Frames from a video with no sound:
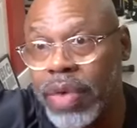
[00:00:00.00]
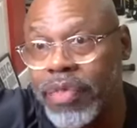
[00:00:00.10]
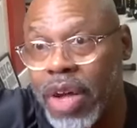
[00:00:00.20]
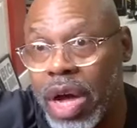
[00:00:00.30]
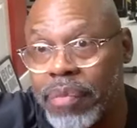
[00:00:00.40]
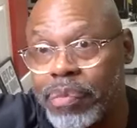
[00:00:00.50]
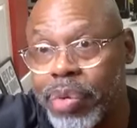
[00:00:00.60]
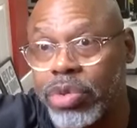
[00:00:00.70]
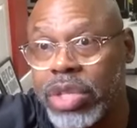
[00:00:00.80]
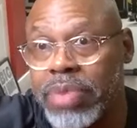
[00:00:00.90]
of
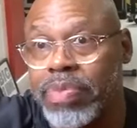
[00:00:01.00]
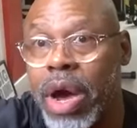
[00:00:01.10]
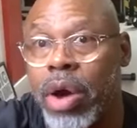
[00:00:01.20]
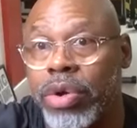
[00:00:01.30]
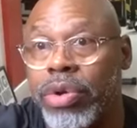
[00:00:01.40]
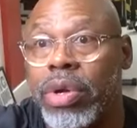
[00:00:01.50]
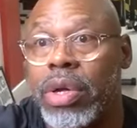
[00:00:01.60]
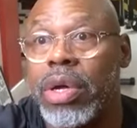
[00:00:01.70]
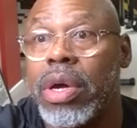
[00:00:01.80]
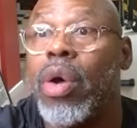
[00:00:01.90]
protein powder,
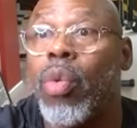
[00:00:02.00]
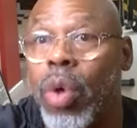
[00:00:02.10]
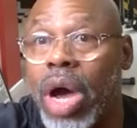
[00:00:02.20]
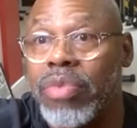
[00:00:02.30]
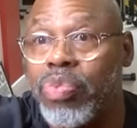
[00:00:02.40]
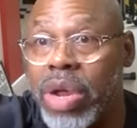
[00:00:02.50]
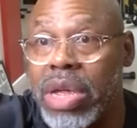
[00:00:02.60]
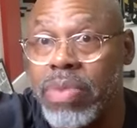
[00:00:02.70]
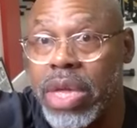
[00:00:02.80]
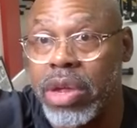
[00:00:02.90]
1
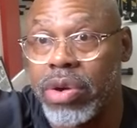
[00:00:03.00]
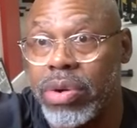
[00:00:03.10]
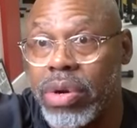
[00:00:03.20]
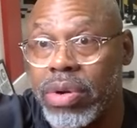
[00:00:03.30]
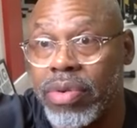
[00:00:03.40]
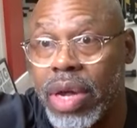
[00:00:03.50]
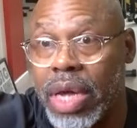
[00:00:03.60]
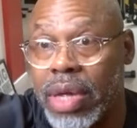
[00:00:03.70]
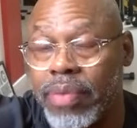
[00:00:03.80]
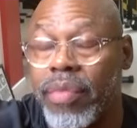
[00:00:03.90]
Premier,
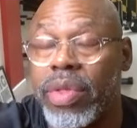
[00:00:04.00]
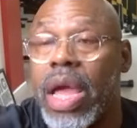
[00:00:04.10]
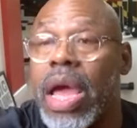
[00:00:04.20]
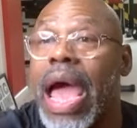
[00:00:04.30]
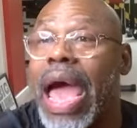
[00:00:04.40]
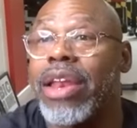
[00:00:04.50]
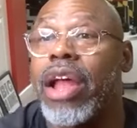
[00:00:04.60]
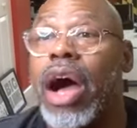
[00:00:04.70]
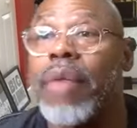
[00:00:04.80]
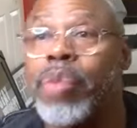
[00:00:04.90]
right? And the
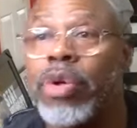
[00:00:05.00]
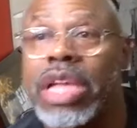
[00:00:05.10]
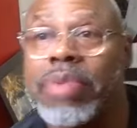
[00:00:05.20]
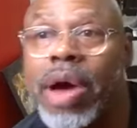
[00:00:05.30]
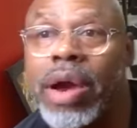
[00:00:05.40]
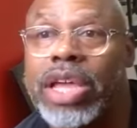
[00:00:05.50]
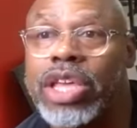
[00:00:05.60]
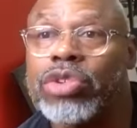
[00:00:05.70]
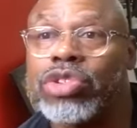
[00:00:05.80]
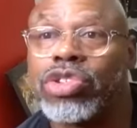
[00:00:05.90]
protein powder I
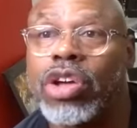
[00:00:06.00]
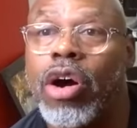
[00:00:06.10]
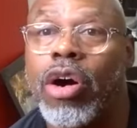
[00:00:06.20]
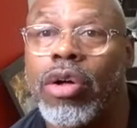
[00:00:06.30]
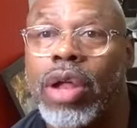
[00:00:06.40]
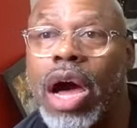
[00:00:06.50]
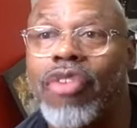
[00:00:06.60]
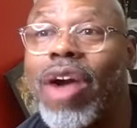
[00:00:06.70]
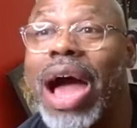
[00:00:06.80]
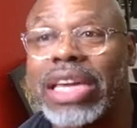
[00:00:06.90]
use is called
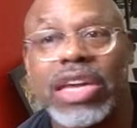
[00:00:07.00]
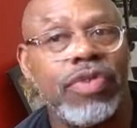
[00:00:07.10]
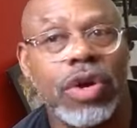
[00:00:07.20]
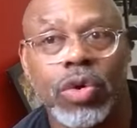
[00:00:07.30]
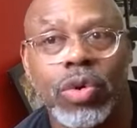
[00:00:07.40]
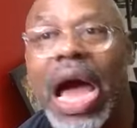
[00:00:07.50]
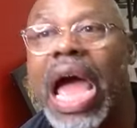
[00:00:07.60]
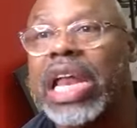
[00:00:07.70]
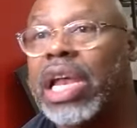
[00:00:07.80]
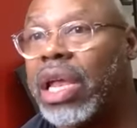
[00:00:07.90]
Rocky Road.
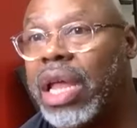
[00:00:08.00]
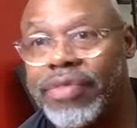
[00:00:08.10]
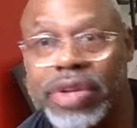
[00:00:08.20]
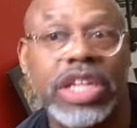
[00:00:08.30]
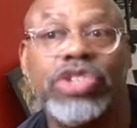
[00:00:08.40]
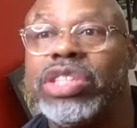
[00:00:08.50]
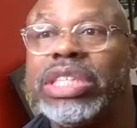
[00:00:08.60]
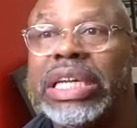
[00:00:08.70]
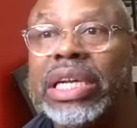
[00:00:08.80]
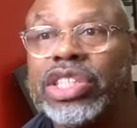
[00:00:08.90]
I love it. It's
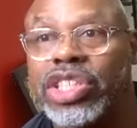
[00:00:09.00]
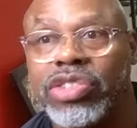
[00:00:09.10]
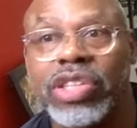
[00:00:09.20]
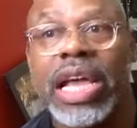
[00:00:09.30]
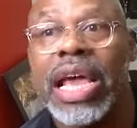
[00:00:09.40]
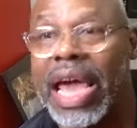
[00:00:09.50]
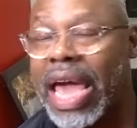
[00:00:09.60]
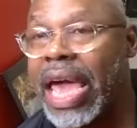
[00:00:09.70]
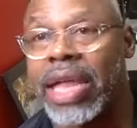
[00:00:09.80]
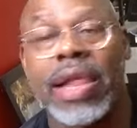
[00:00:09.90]
delicious.
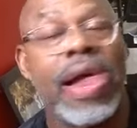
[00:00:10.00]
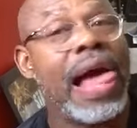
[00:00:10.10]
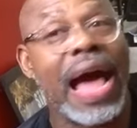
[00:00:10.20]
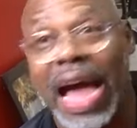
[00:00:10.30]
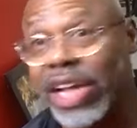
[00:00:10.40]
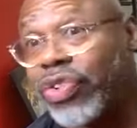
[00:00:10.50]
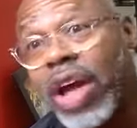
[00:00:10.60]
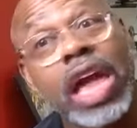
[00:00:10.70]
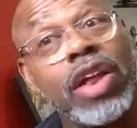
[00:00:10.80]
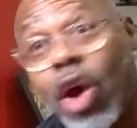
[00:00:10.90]
And I
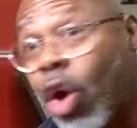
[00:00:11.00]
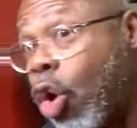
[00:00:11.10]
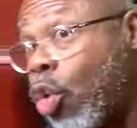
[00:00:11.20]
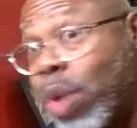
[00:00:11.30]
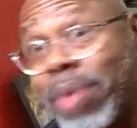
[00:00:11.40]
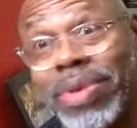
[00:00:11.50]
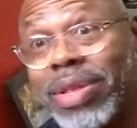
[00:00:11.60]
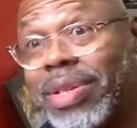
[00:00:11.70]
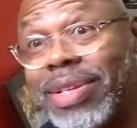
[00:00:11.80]
train all women.